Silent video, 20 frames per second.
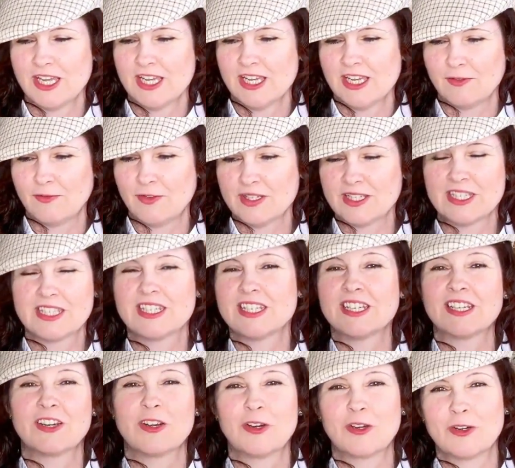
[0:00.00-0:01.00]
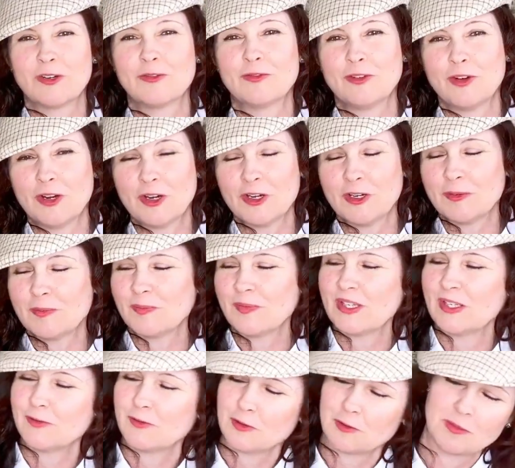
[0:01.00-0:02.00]
visiting her farm
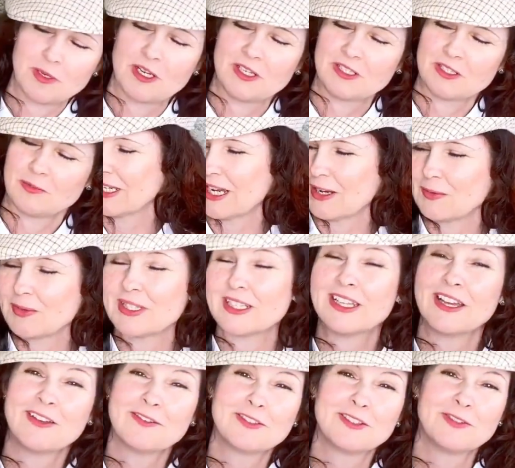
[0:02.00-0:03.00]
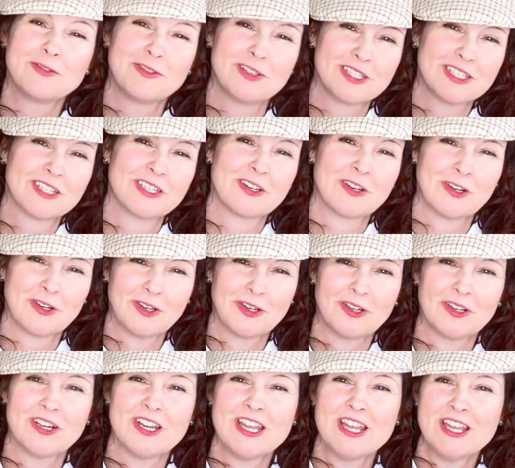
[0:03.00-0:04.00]
in Vermont. I would love to visit
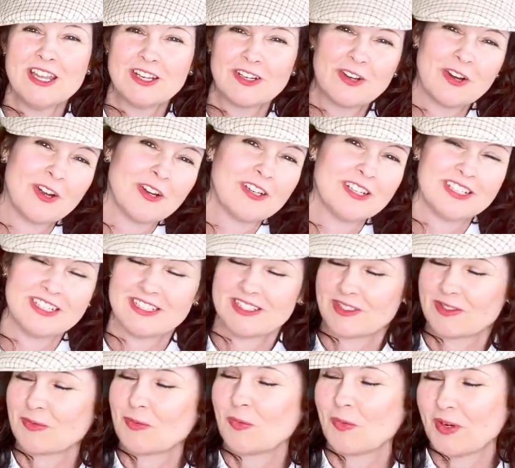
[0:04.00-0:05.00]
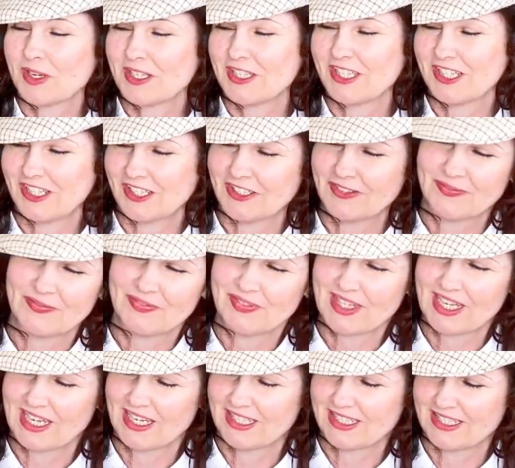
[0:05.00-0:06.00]
her gardens one year
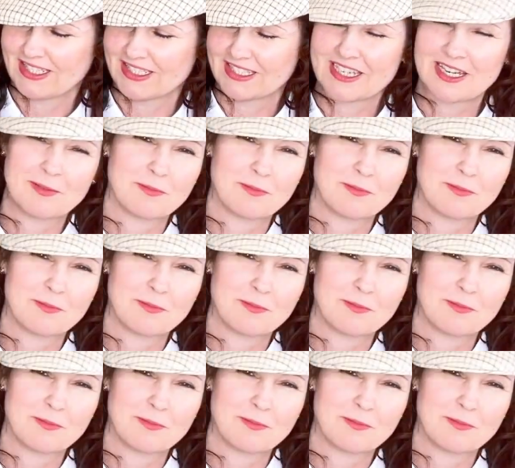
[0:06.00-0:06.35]
and take